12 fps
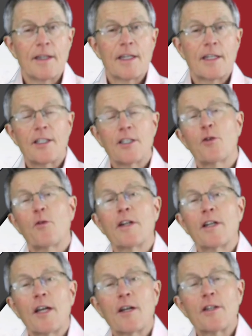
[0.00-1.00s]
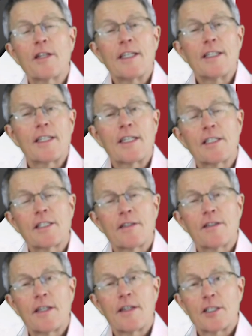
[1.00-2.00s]
Did you want to go to the intense
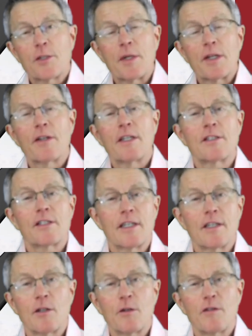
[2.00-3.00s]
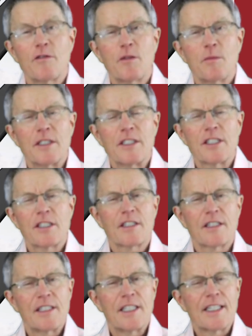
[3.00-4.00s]
experience in Louisville but
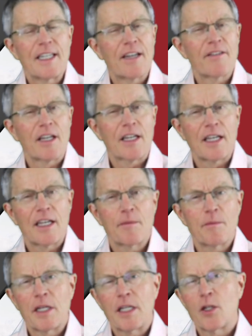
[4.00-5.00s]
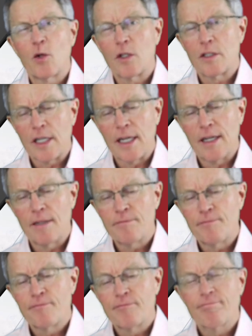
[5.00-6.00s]
just didn't have that kind of money or time?
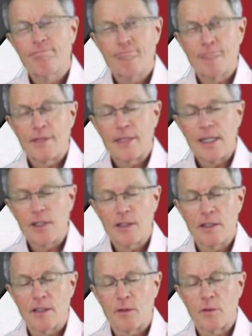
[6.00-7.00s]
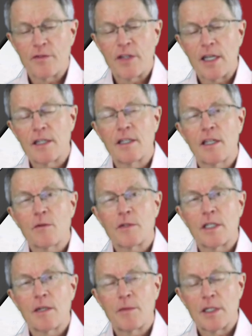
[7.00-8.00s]
Take a look. We've got another one
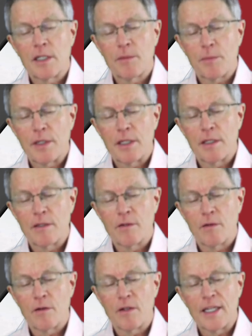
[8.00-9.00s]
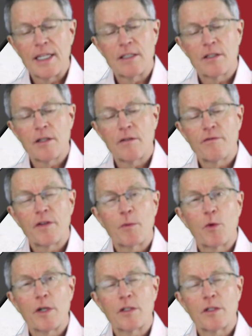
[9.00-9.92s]
coming up in Orlando, February